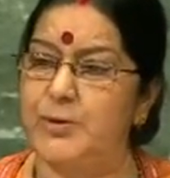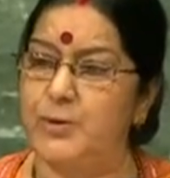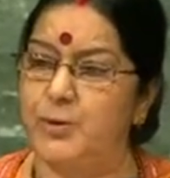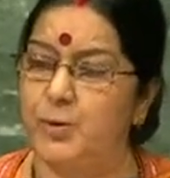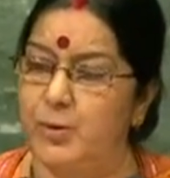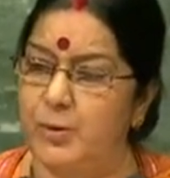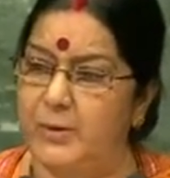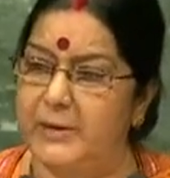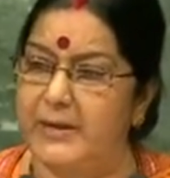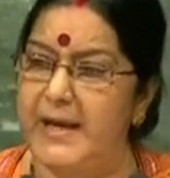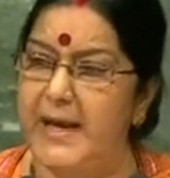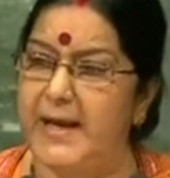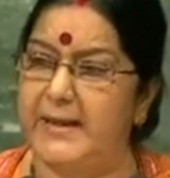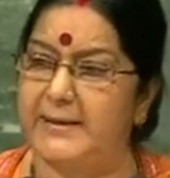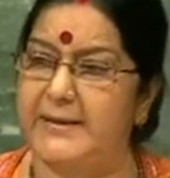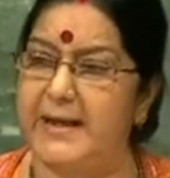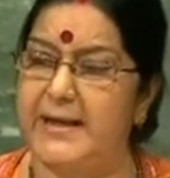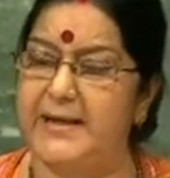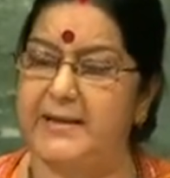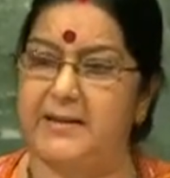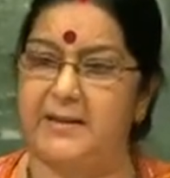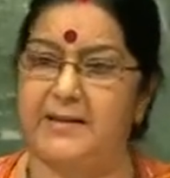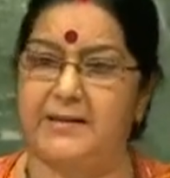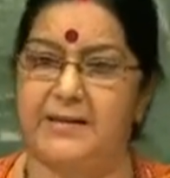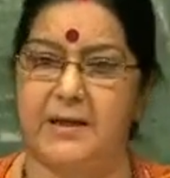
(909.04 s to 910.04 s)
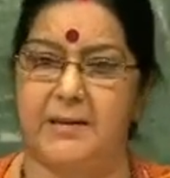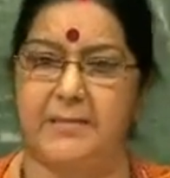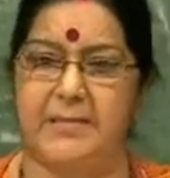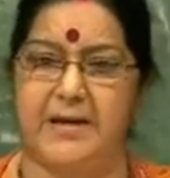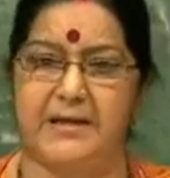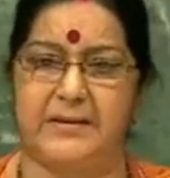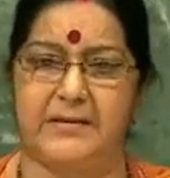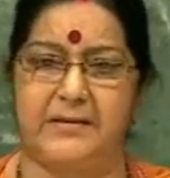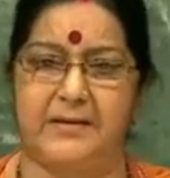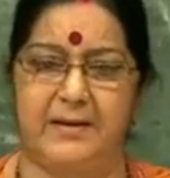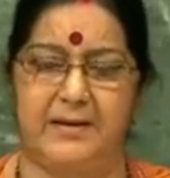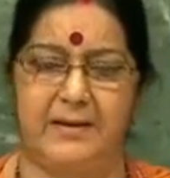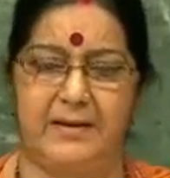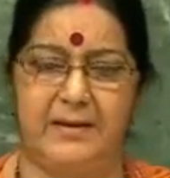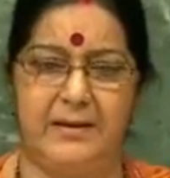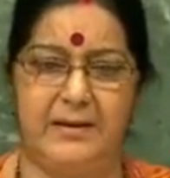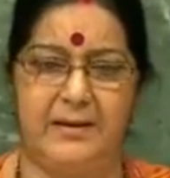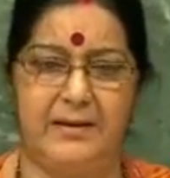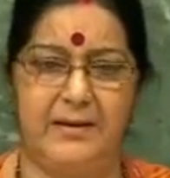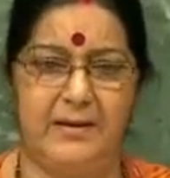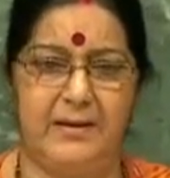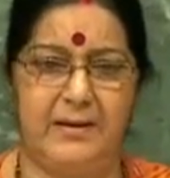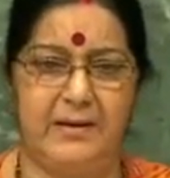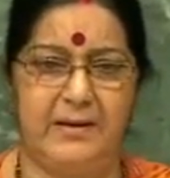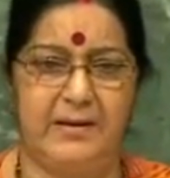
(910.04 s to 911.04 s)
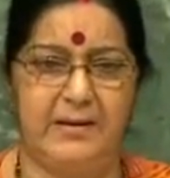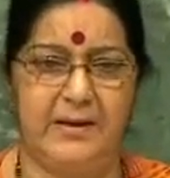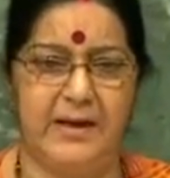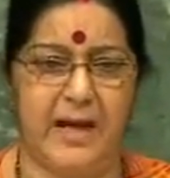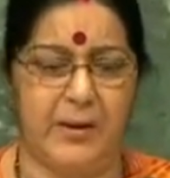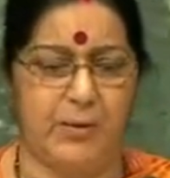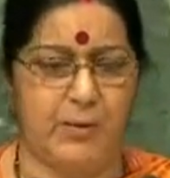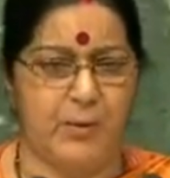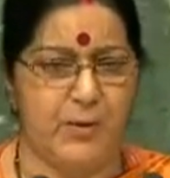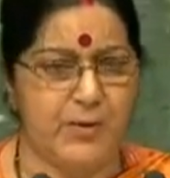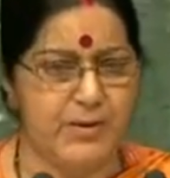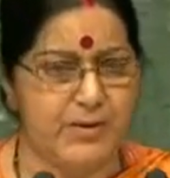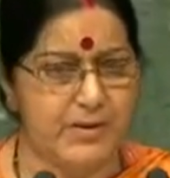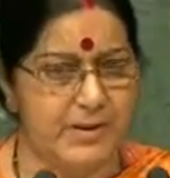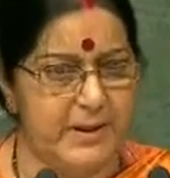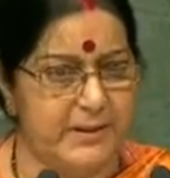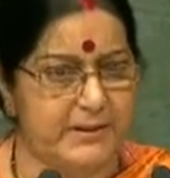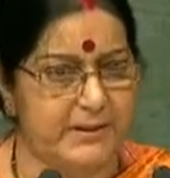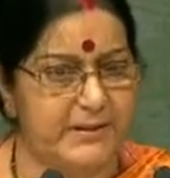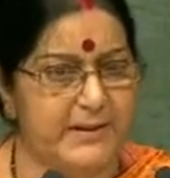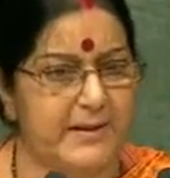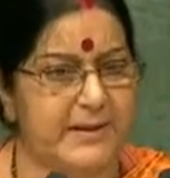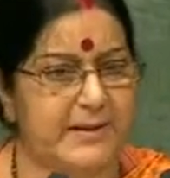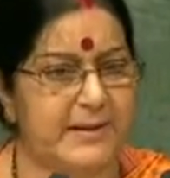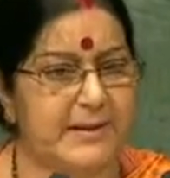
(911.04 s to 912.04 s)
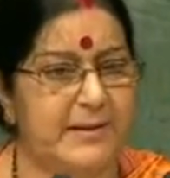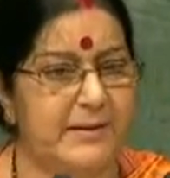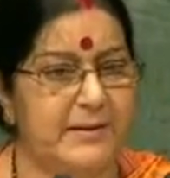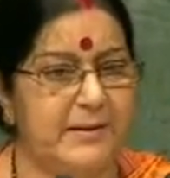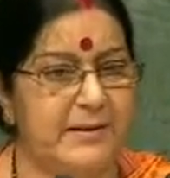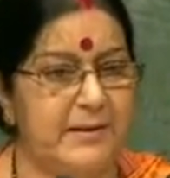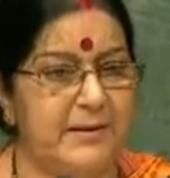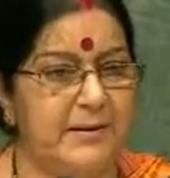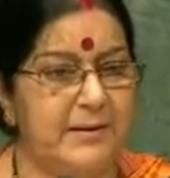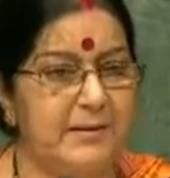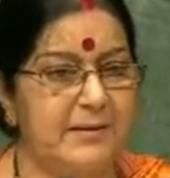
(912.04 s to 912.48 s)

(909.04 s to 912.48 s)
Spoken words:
And did we impose any precondition when I went to Islamabad